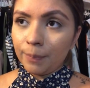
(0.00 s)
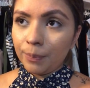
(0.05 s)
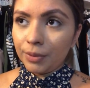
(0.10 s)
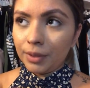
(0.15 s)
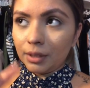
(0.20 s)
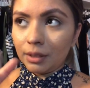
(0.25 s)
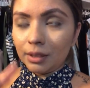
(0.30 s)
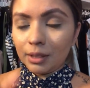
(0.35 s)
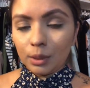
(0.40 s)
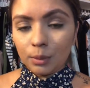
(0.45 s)

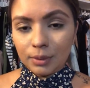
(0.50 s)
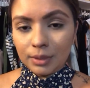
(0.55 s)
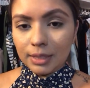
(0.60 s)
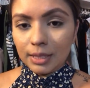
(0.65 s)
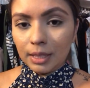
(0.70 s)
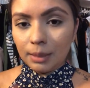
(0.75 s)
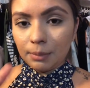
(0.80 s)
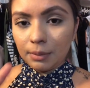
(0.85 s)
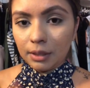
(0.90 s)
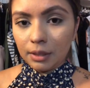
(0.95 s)
the liquid
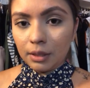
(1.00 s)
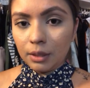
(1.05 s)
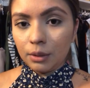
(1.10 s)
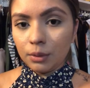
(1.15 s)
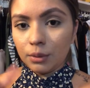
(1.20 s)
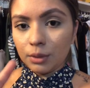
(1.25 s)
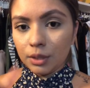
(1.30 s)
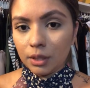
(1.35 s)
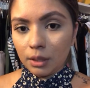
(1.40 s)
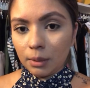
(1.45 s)
tape that they
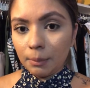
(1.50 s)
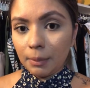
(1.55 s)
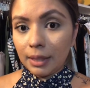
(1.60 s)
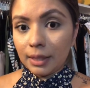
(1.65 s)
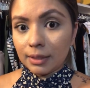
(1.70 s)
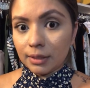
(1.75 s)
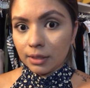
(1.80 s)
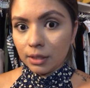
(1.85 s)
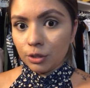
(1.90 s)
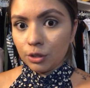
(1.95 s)
used on my
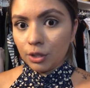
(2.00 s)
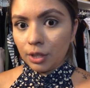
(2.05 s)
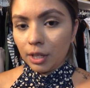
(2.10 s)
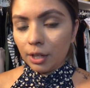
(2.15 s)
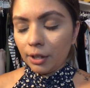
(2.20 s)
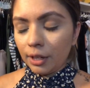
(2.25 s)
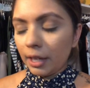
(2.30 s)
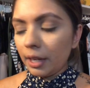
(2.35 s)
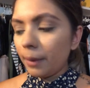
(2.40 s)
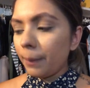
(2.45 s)
incision
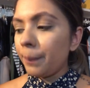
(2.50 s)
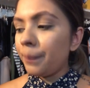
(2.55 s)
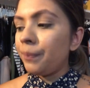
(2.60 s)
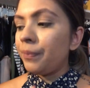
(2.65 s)
area.